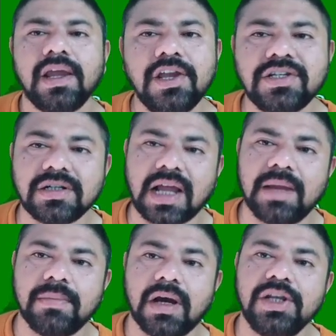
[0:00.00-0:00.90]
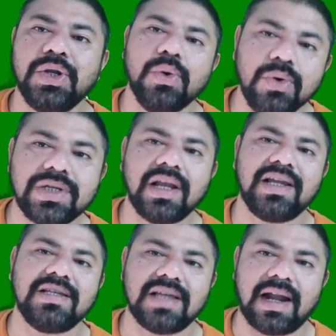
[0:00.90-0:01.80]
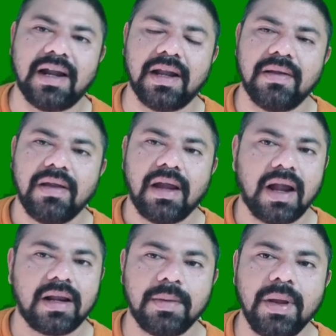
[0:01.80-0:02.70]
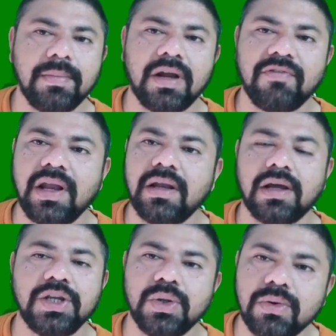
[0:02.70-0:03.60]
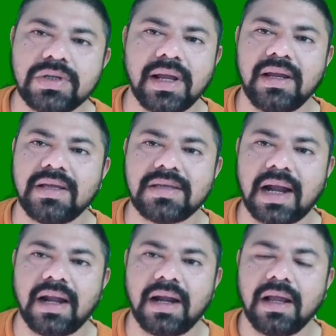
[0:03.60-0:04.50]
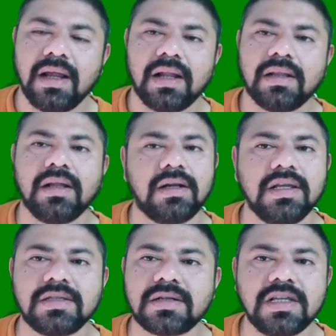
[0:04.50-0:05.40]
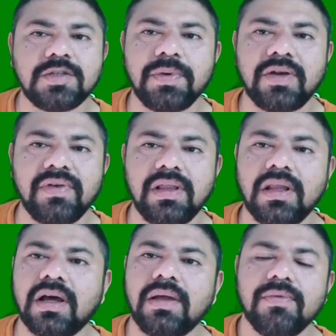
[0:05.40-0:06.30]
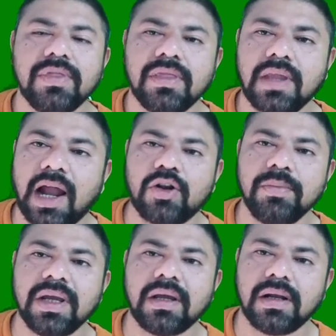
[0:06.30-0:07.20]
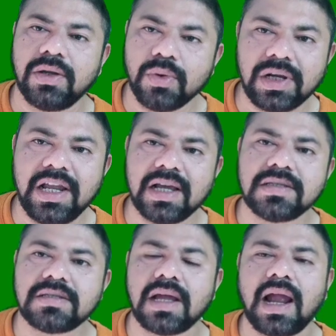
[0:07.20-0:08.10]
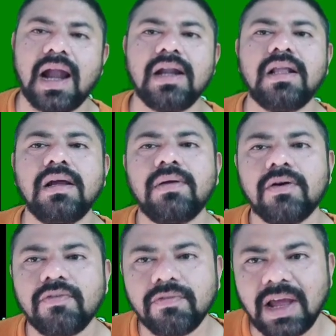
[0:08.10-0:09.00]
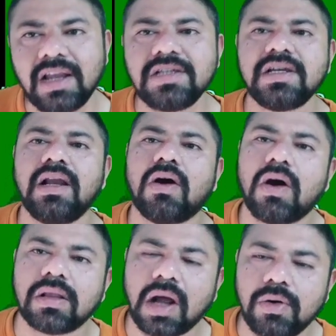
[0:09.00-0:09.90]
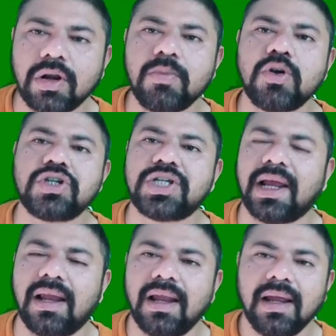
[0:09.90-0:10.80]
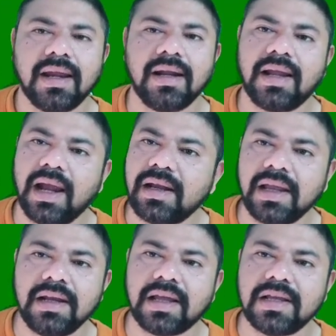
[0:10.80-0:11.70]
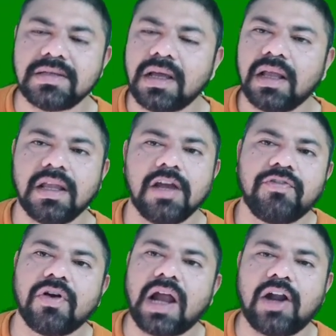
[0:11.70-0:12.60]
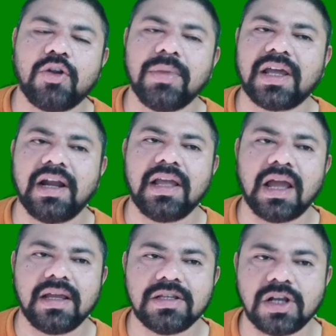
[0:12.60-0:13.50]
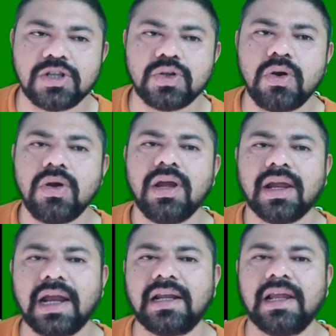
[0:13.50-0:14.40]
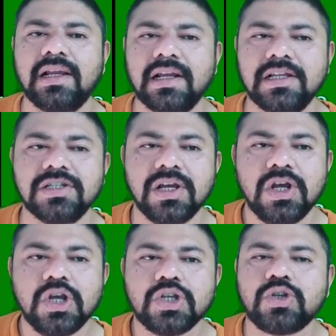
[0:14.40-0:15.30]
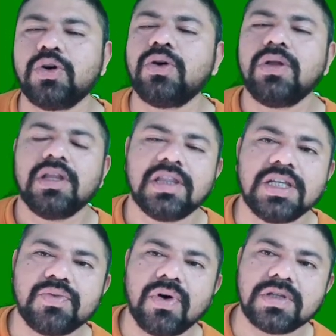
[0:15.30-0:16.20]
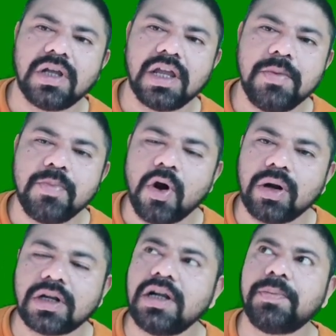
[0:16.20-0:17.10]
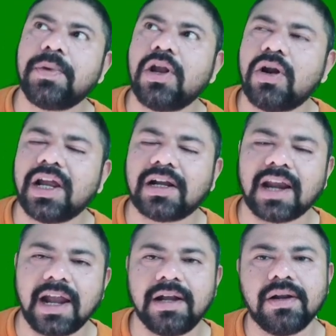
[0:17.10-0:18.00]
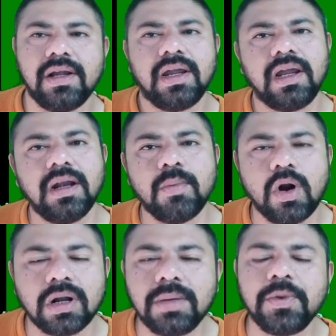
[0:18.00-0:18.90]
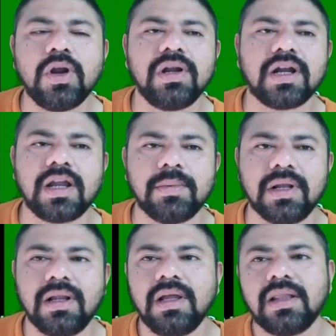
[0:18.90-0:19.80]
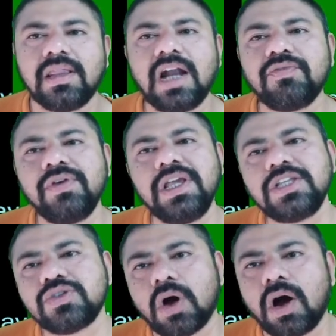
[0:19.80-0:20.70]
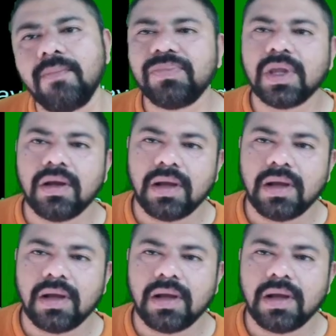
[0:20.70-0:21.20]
Each time a new shell is added, and remember, when a new shell is added, the distance between the atomic nucleus and the valence shell or the outermost shell, it get increased, therefore atomic radii is also get increased. So this was the important periodic trend in a modern periodic table that we saw.